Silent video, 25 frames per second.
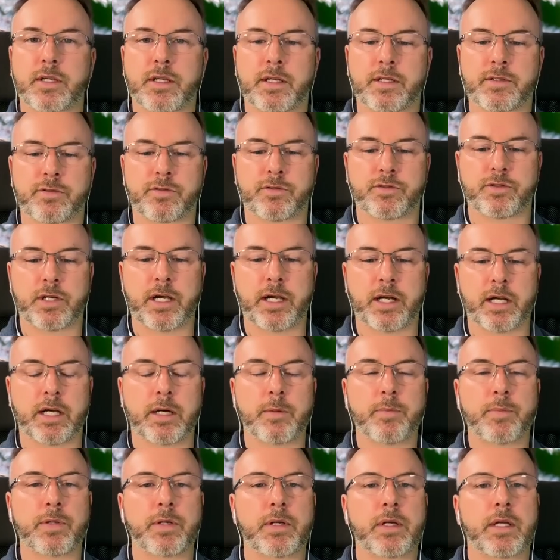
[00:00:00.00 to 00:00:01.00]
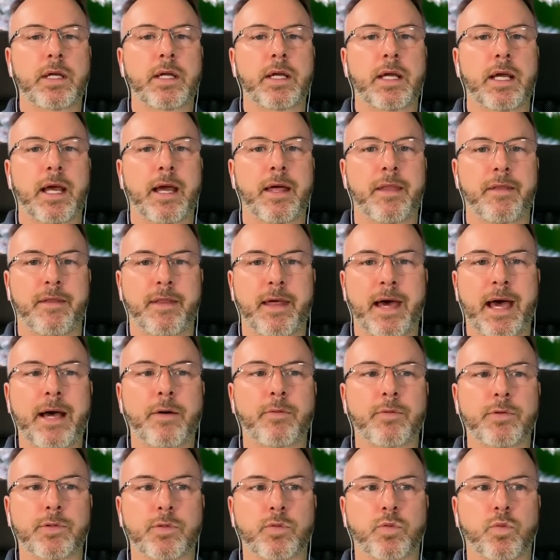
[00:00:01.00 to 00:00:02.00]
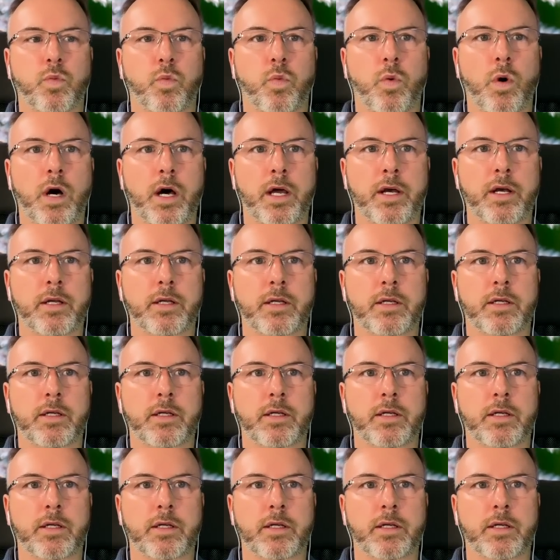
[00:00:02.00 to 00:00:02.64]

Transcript: has dried up, and that was what